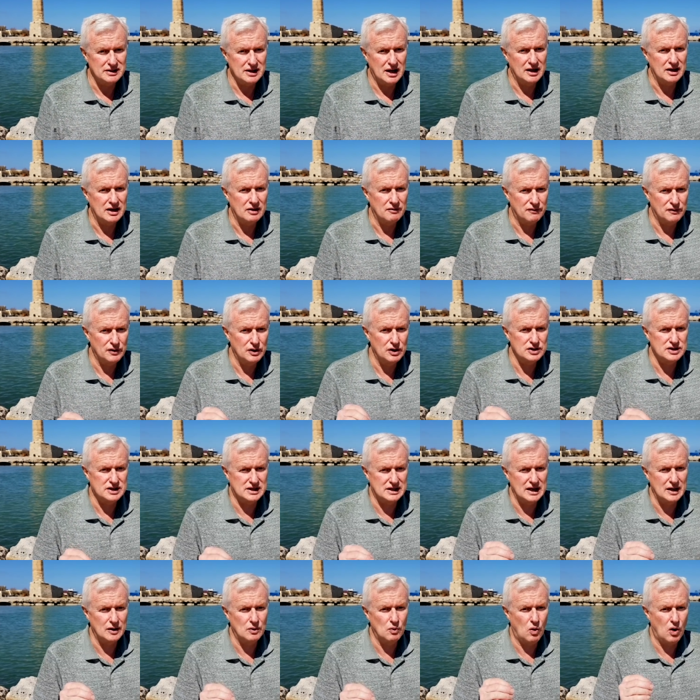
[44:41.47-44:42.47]
And the first
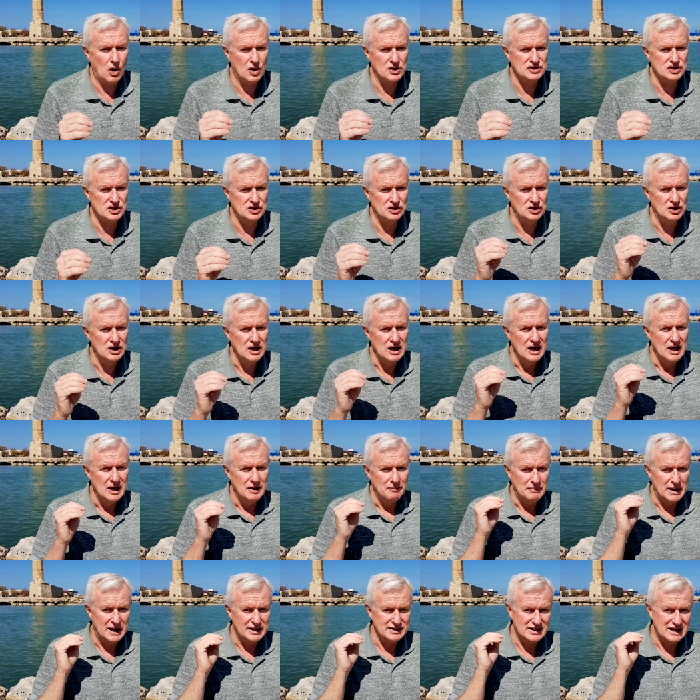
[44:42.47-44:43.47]
thing was to
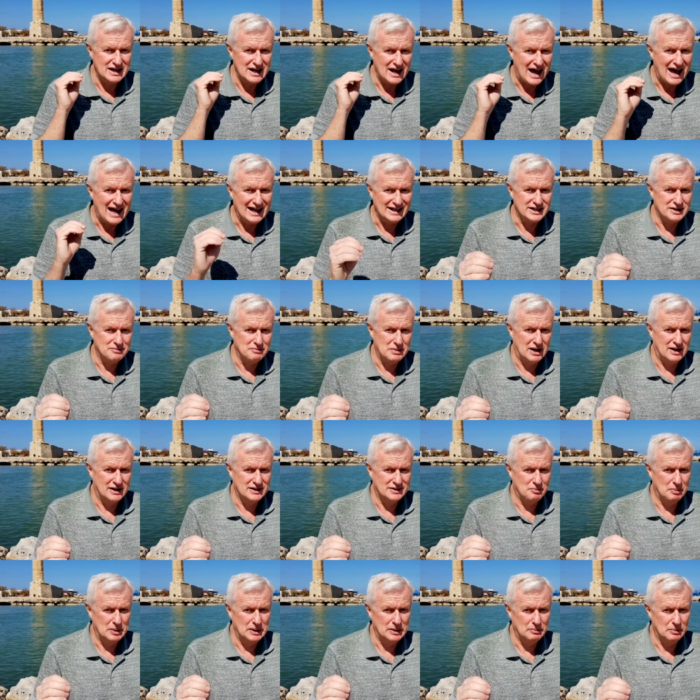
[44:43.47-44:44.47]
basically
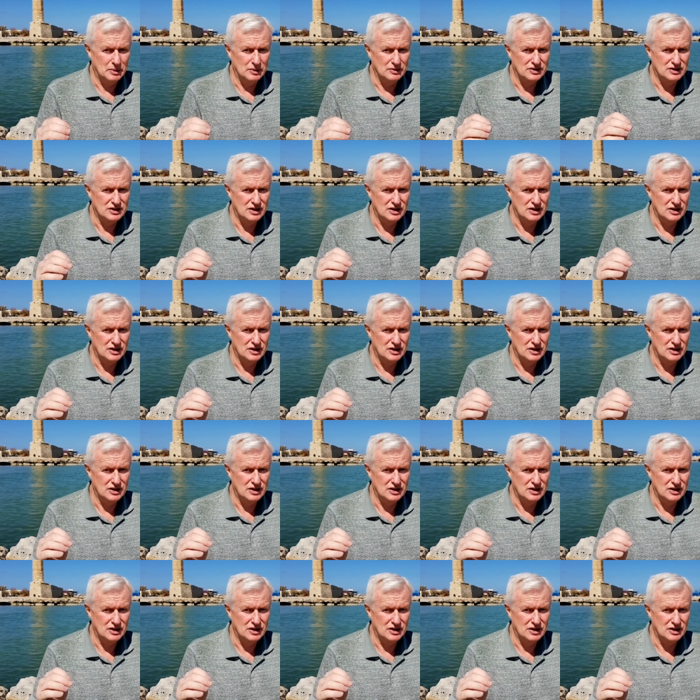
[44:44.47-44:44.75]
atomize people.